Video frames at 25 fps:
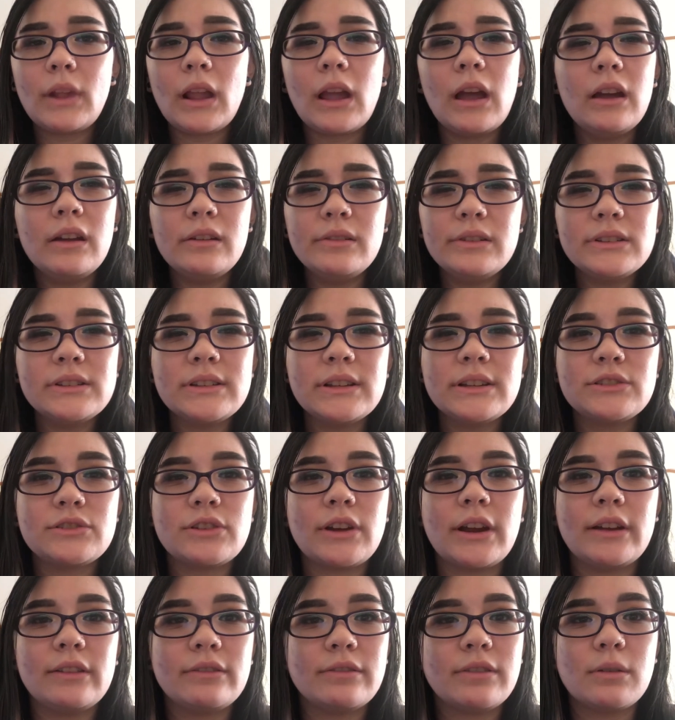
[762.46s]
I would say
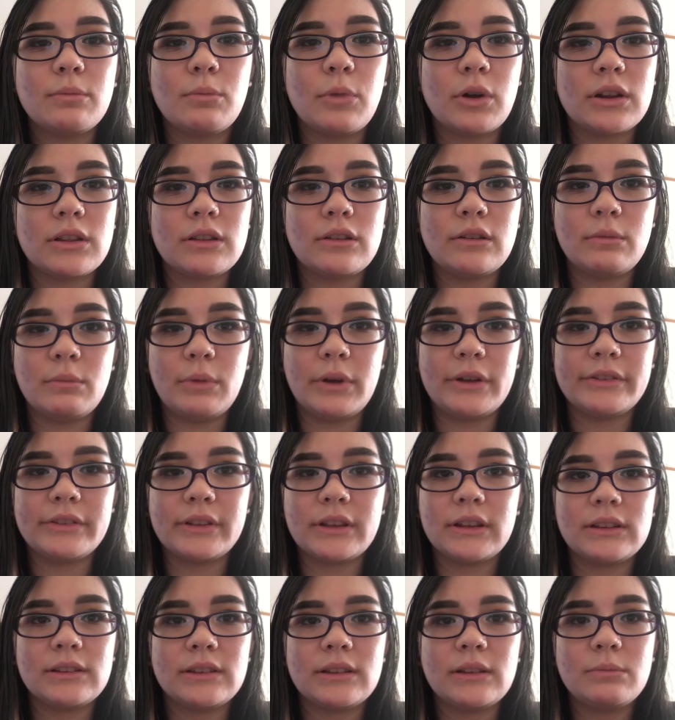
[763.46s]
try it for more than a month,
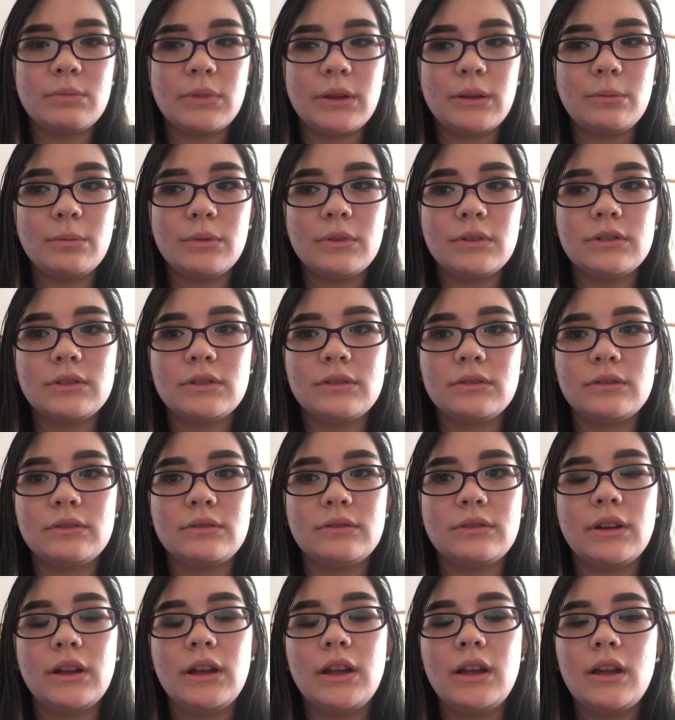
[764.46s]
because some people
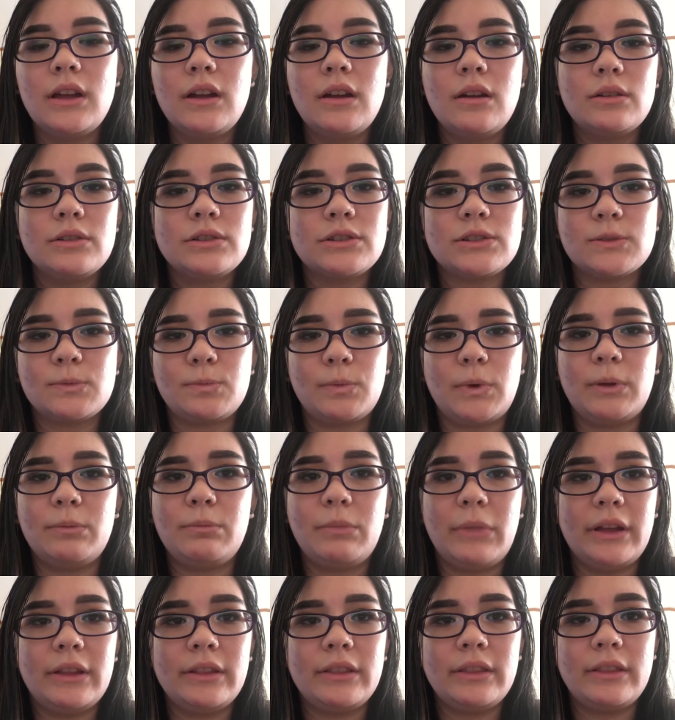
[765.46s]
do just 1
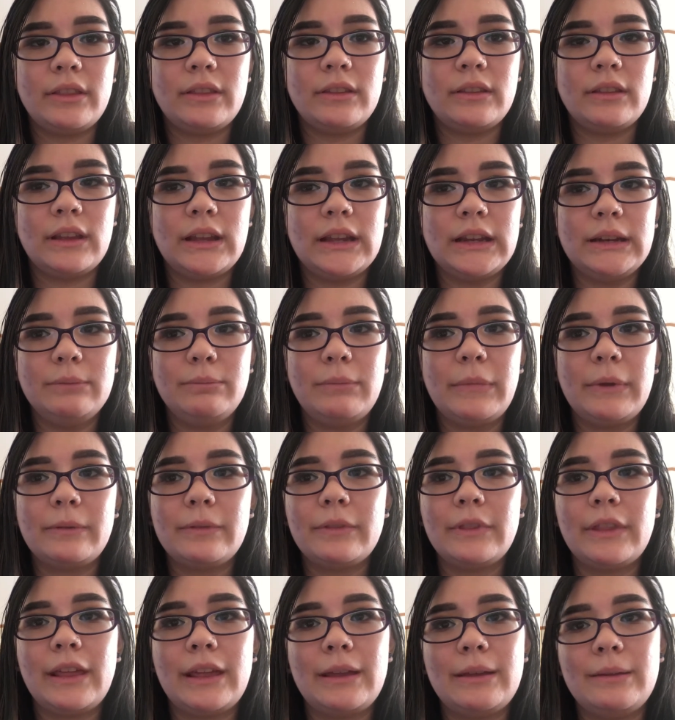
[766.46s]
month and then
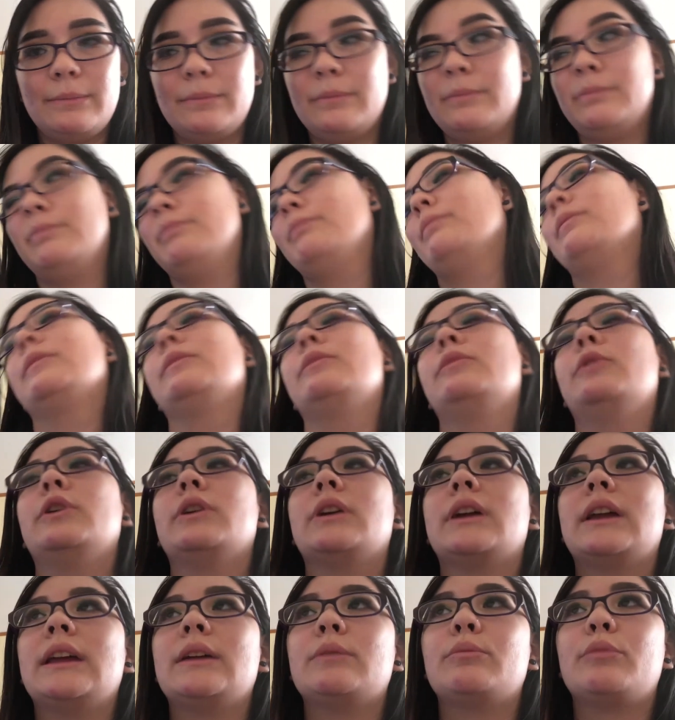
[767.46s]
they will
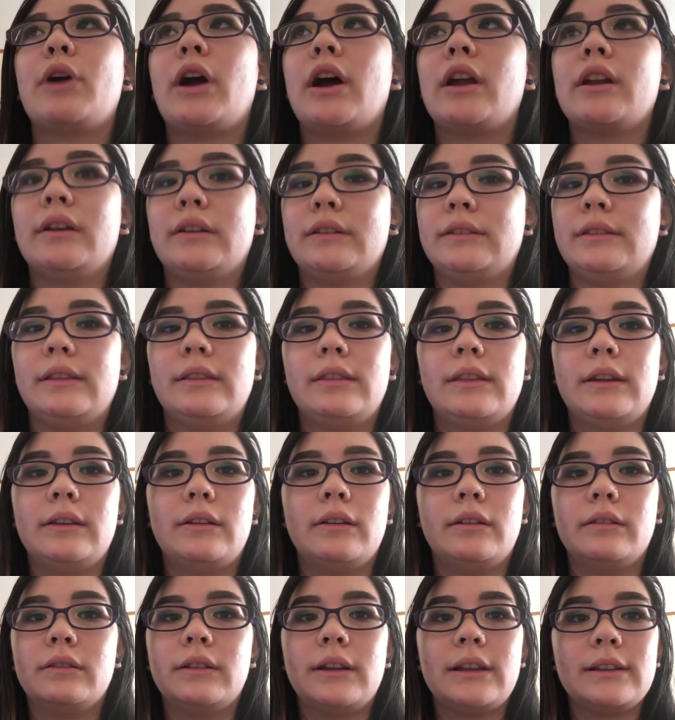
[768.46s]
get products that they
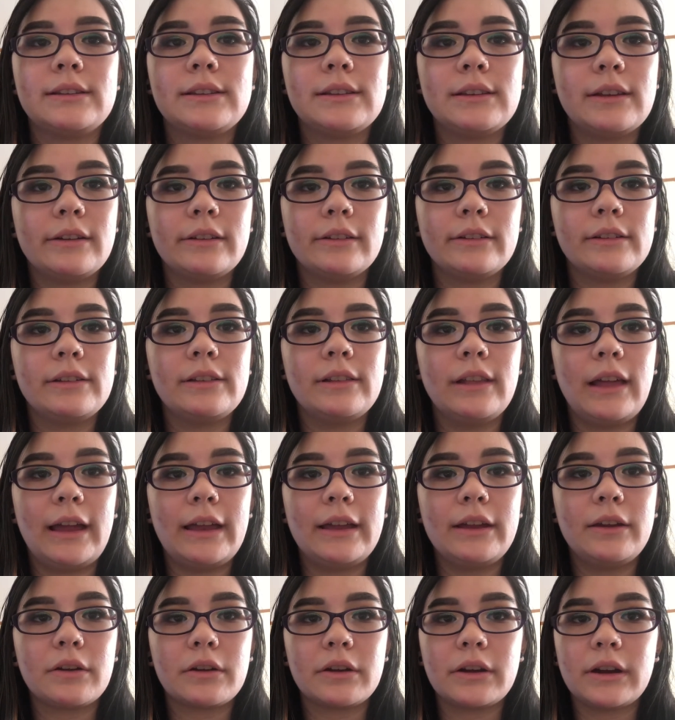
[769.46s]
don't necessarily
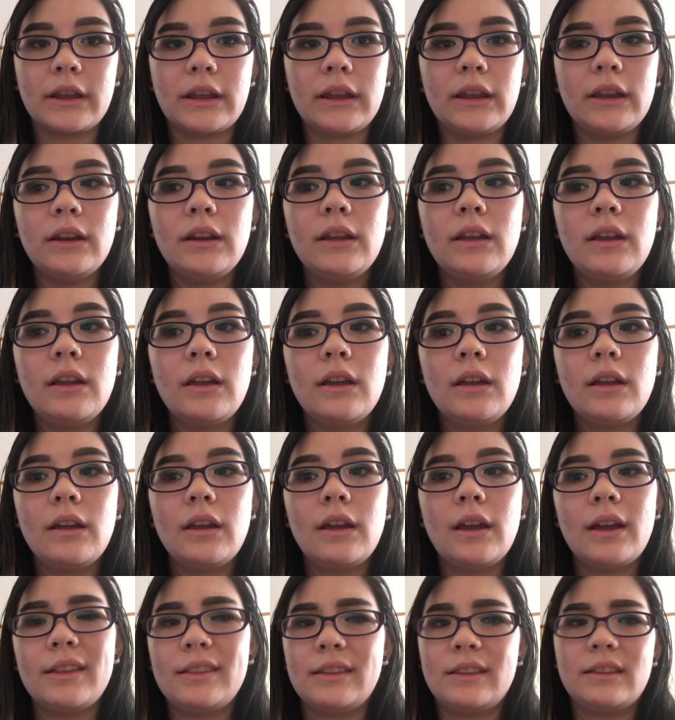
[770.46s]
like or need,
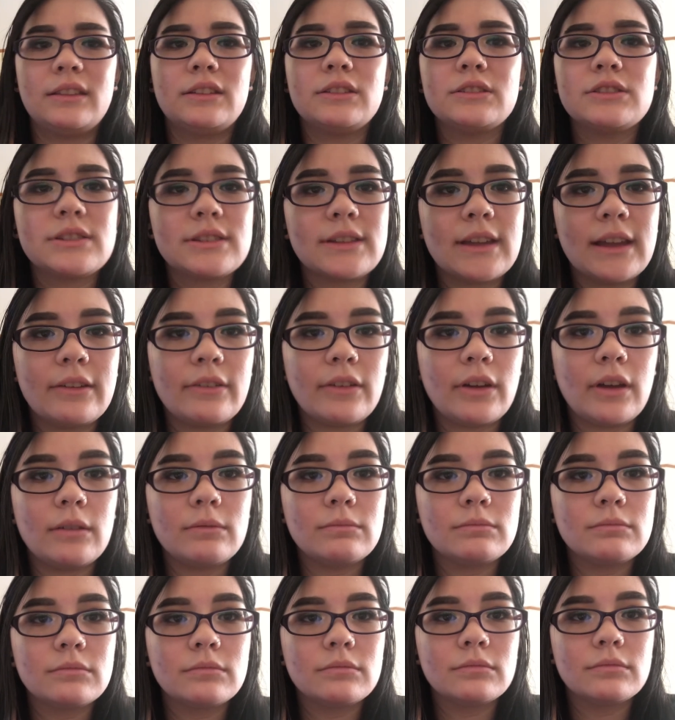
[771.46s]
and then they'll just give up.
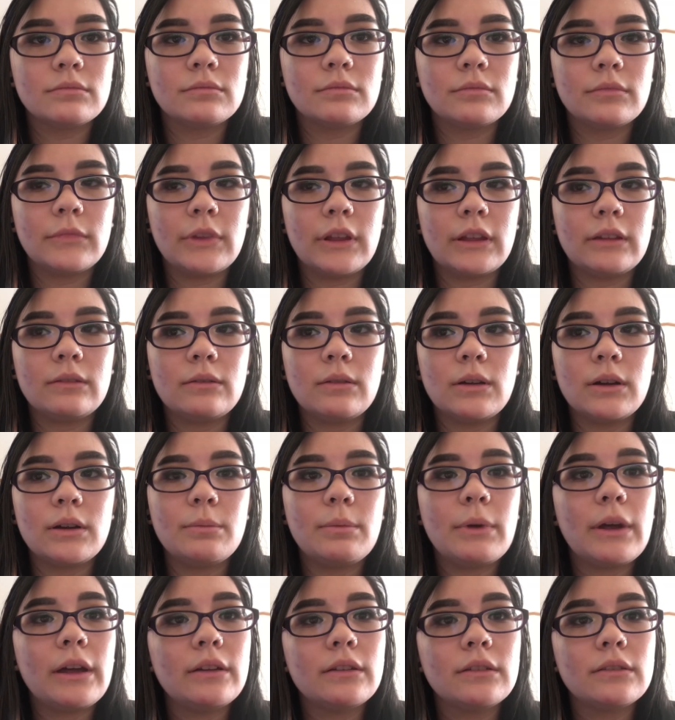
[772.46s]
Like, what
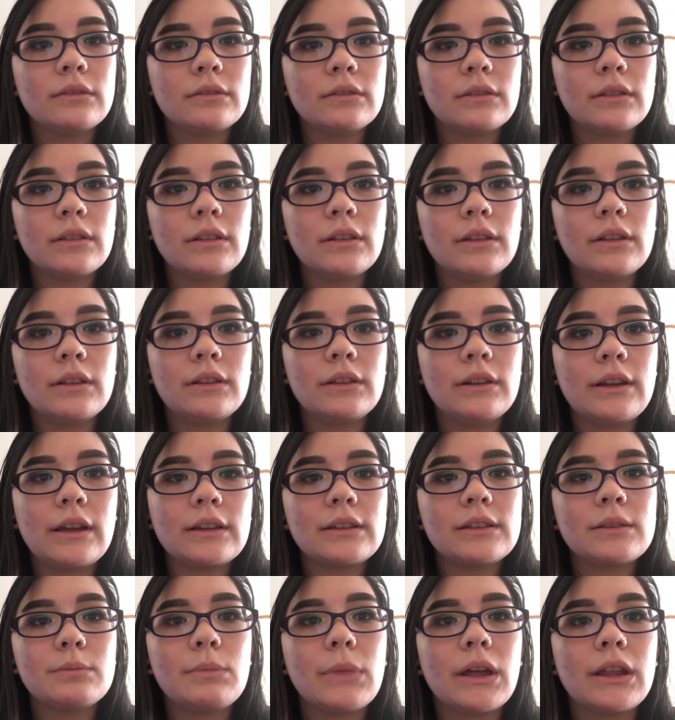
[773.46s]
about the
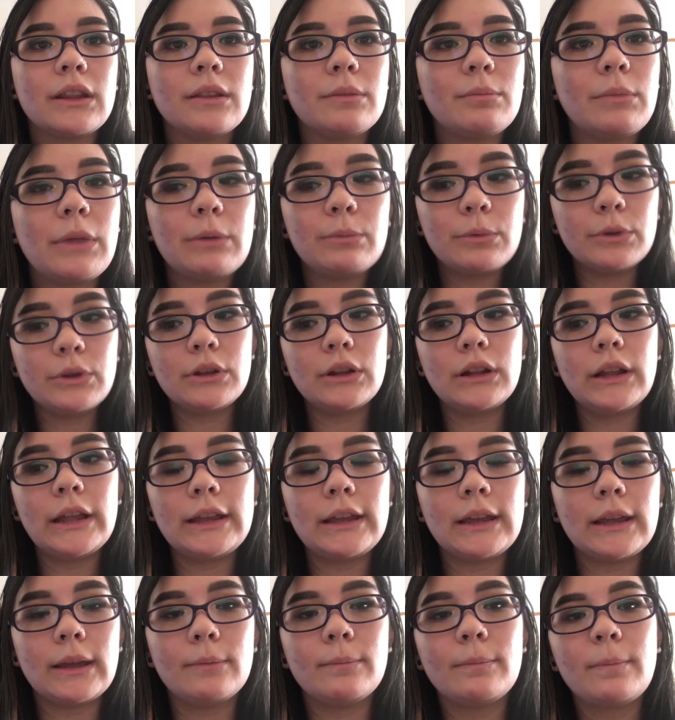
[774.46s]
next month? Maybe you'll
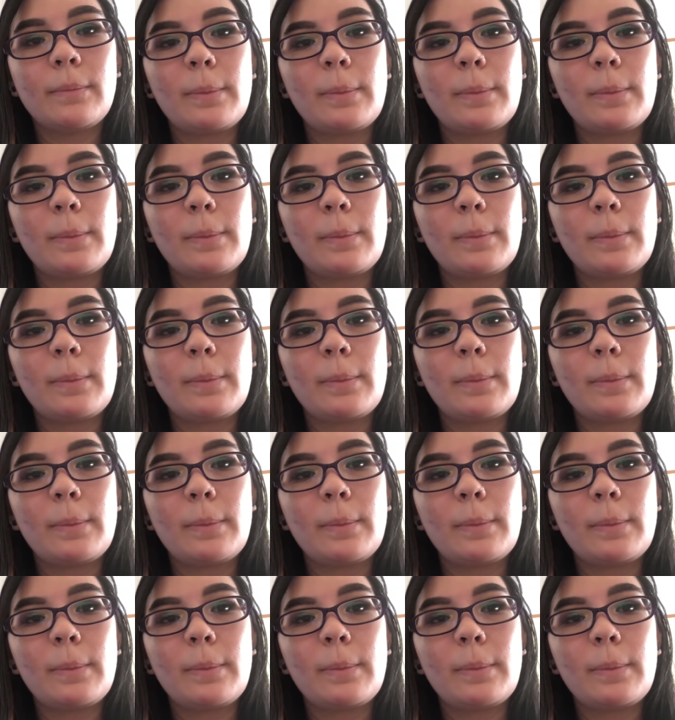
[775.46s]
like it.